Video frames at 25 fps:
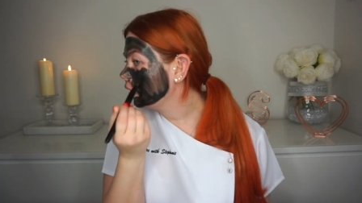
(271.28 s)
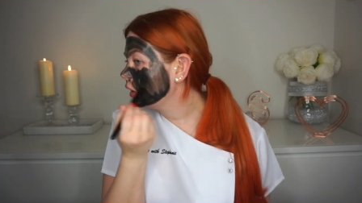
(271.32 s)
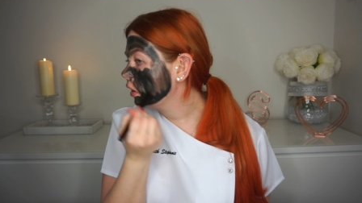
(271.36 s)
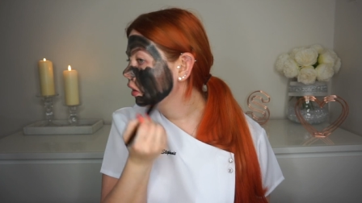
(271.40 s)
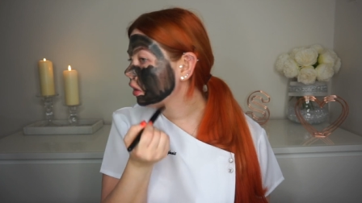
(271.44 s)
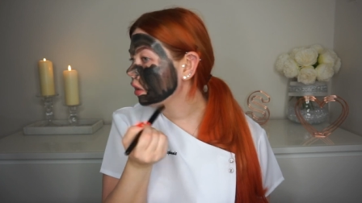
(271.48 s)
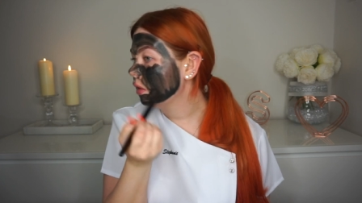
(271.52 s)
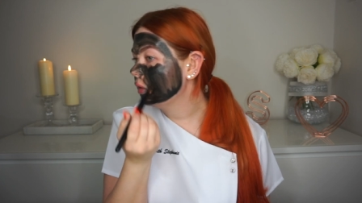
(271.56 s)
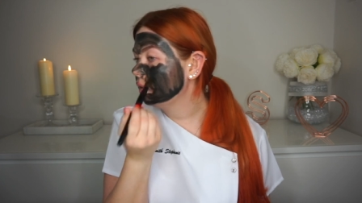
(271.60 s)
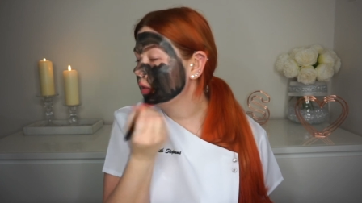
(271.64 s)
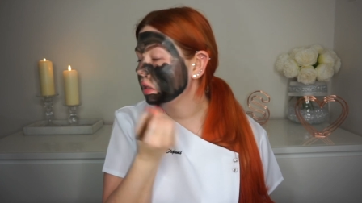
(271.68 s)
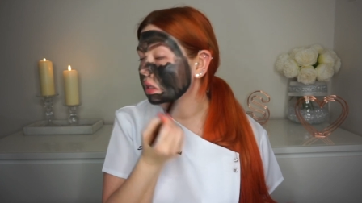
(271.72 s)

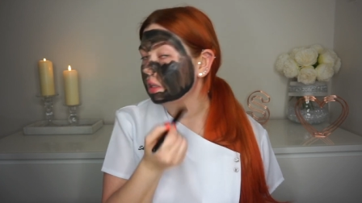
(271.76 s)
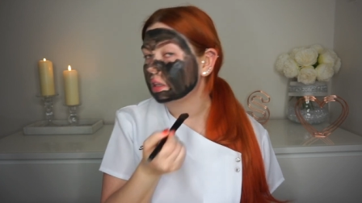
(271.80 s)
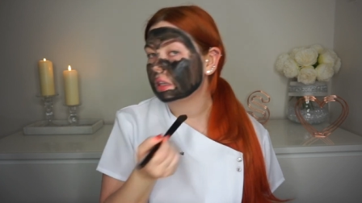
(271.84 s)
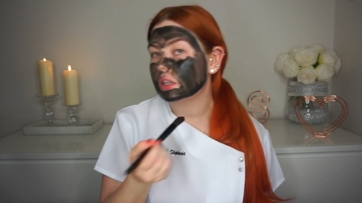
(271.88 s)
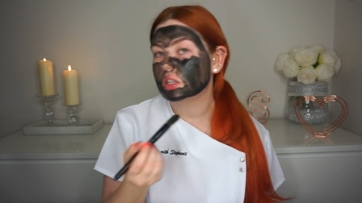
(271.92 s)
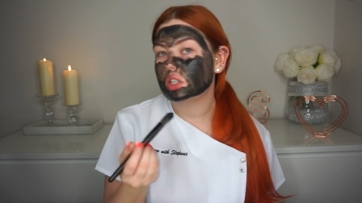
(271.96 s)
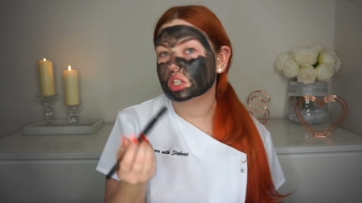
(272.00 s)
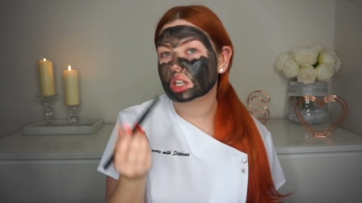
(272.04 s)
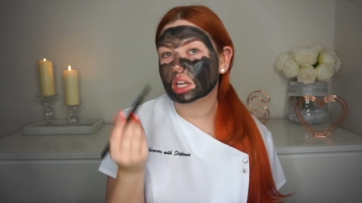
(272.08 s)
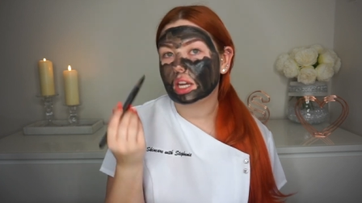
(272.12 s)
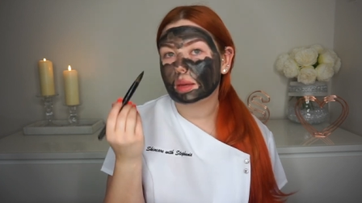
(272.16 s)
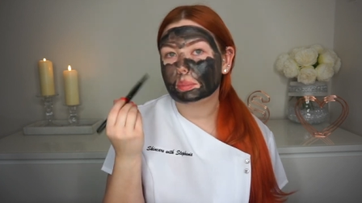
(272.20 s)
The only thing
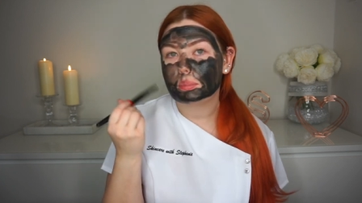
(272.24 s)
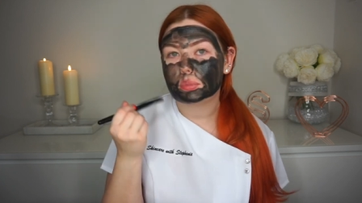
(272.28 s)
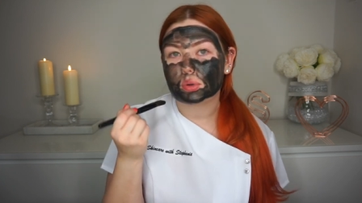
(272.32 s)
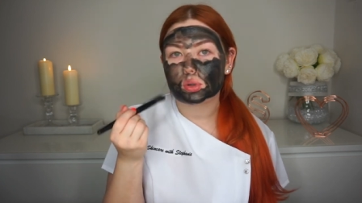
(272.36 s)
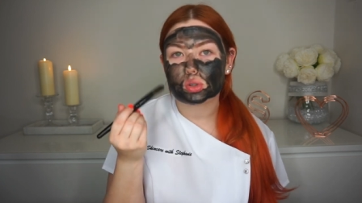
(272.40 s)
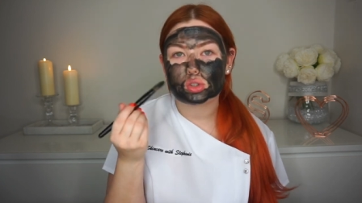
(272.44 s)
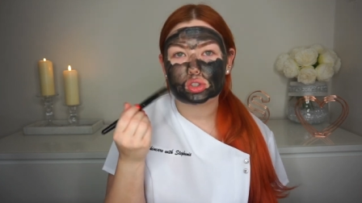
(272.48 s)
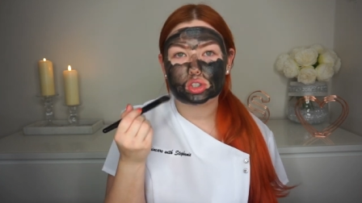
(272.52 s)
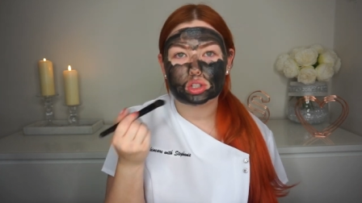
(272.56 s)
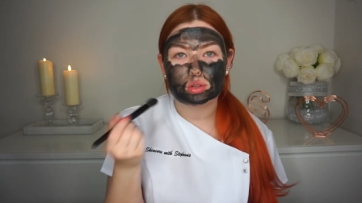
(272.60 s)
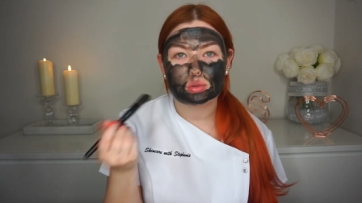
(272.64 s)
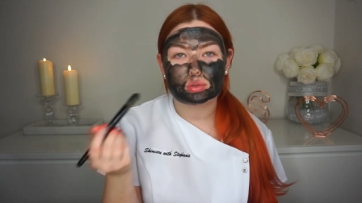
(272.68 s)
is you get
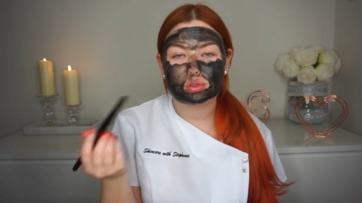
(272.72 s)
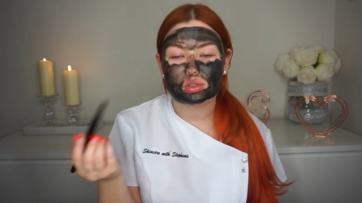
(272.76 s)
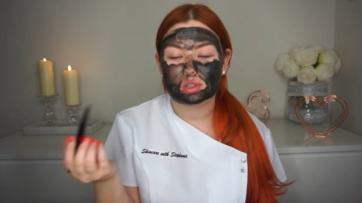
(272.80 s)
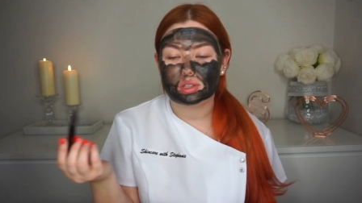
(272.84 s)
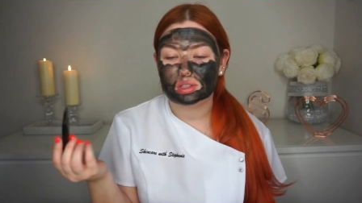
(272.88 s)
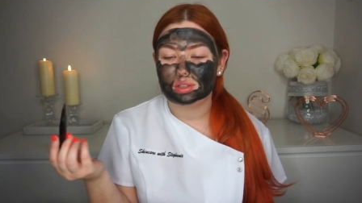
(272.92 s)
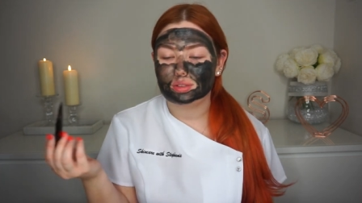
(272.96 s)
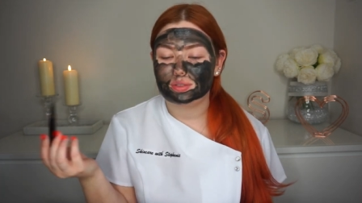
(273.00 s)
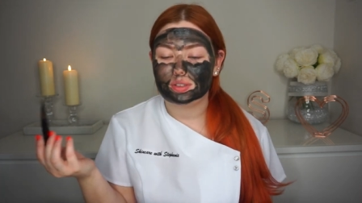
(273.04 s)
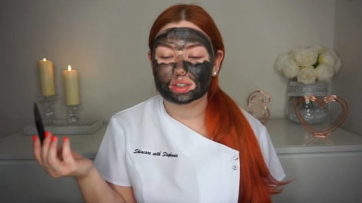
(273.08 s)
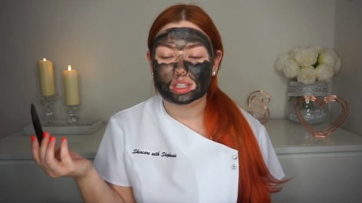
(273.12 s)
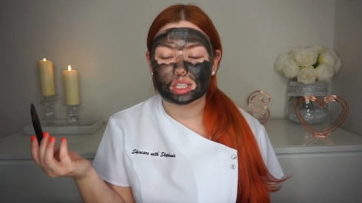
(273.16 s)
brush strokes on
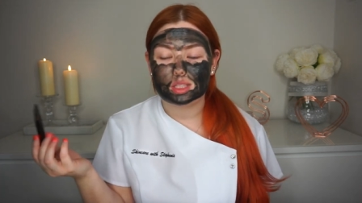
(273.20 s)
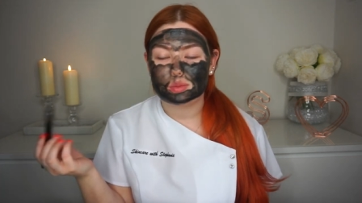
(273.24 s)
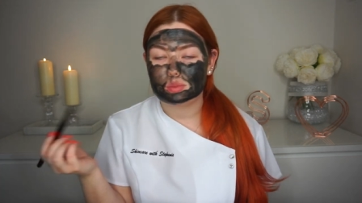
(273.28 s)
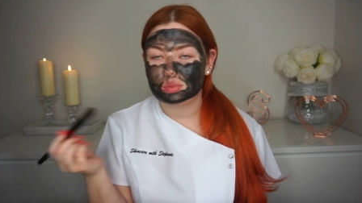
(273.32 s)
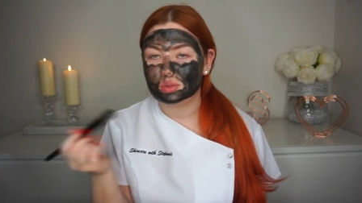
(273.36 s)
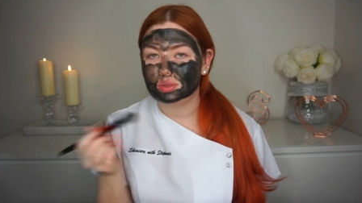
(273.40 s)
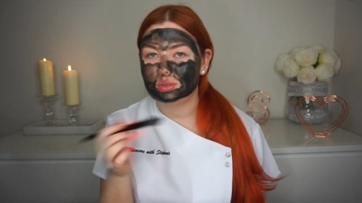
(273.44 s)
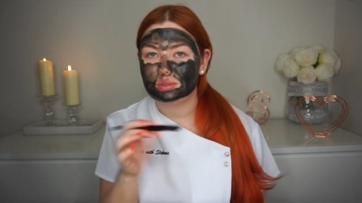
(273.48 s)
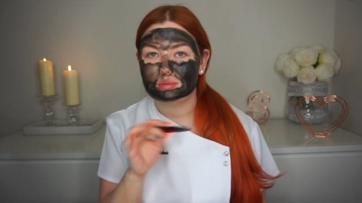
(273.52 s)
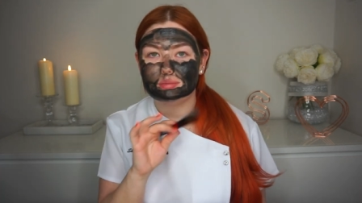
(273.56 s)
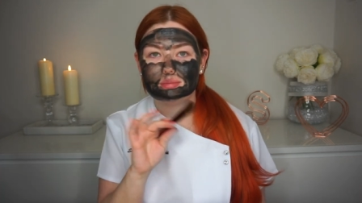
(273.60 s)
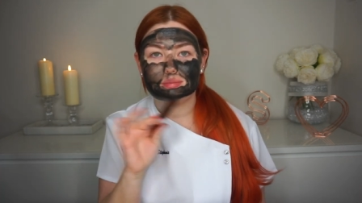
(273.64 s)
your face,
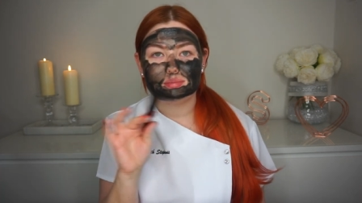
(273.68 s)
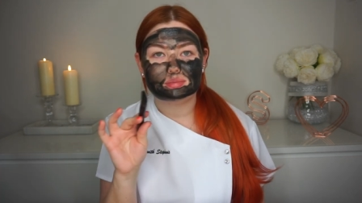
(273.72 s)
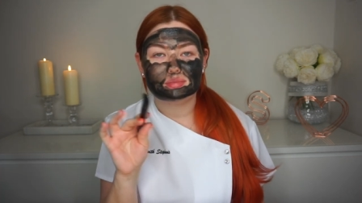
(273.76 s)
but